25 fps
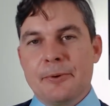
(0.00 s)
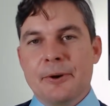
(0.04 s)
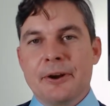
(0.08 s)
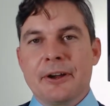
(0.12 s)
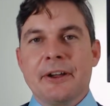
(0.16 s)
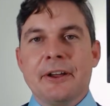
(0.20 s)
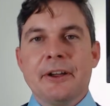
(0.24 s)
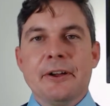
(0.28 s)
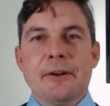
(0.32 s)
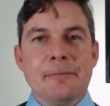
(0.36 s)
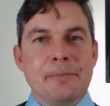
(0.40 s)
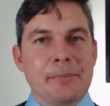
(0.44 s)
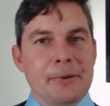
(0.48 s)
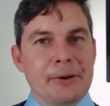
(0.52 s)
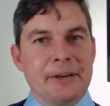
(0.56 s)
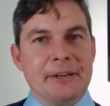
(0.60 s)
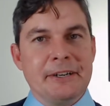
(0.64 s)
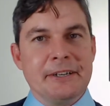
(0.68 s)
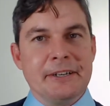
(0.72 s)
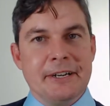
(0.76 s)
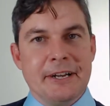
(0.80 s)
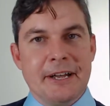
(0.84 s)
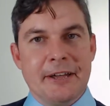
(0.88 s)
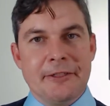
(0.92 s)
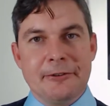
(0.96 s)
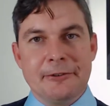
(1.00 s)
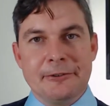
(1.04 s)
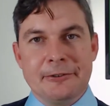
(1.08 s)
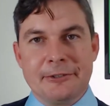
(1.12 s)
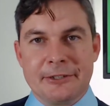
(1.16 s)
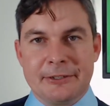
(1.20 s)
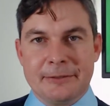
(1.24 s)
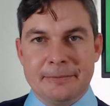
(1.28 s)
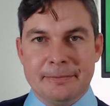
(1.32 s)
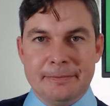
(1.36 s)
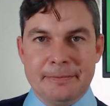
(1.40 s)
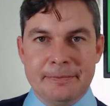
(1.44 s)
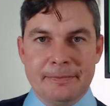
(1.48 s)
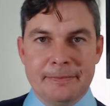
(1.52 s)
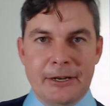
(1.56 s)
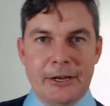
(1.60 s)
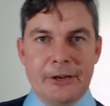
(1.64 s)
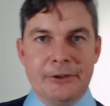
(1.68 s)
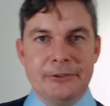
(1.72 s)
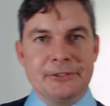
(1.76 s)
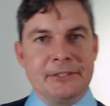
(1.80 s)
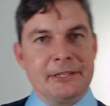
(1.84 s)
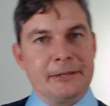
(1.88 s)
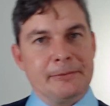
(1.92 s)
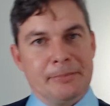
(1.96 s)
working on putting together some
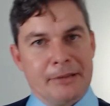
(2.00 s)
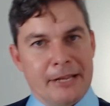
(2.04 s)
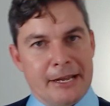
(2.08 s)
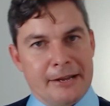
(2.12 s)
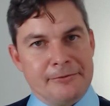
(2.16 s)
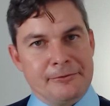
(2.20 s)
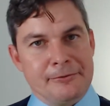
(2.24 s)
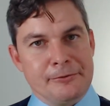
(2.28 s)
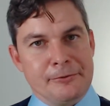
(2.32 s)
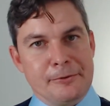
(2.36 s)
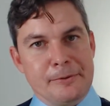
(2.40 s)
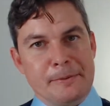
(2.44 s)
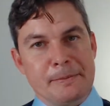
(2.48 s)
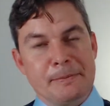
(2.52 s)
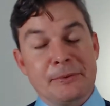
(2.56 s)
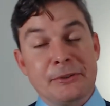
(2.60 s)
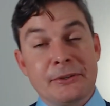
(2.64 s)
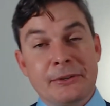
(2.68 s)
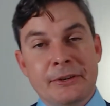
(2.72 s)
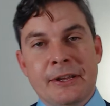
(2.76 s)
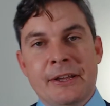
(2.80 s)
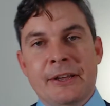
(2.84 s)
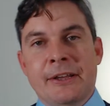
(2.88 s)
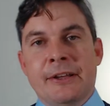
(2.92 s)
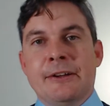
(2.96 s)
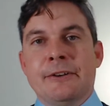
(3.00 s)
hosting platforms